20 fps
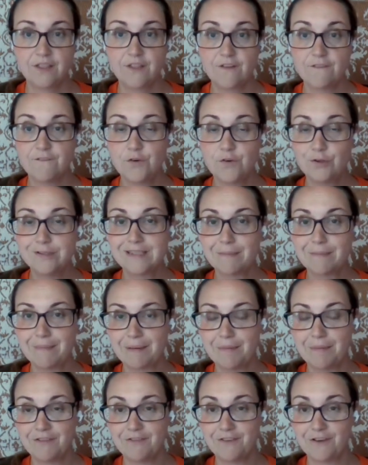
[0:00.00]
The foods that
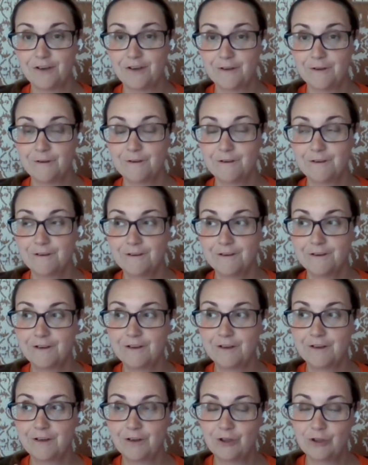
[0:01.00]
made me feel
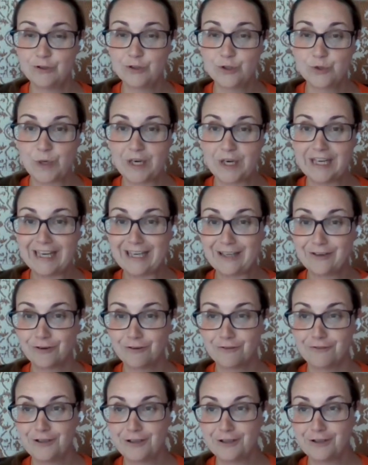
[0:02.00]
lose weight and
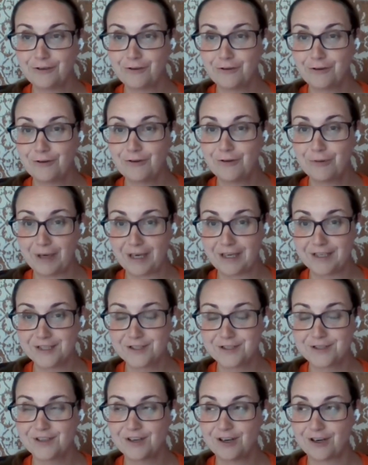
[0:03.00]
or feel the
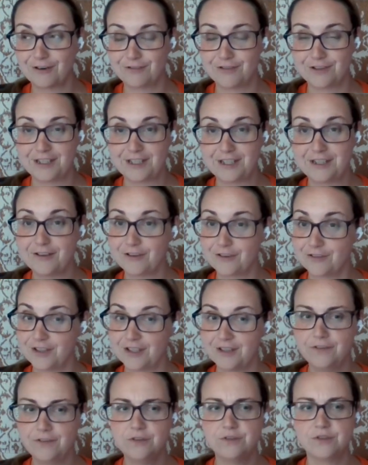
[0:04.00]
best are funny. They're
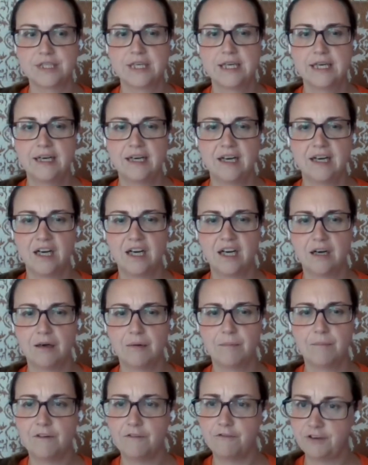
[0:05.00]
funny foods.
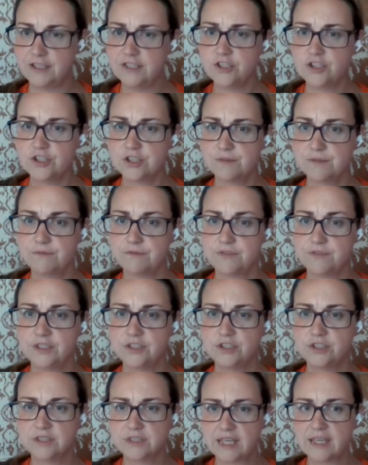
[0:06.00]
Um, fish.
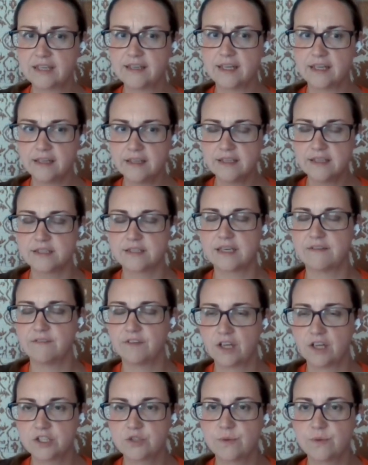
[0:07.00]
Fish is on that list. I've
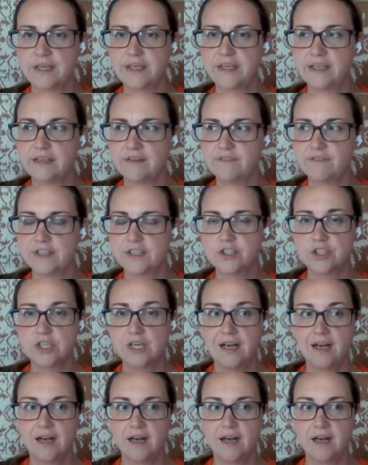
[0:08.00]
lost weight eating fish.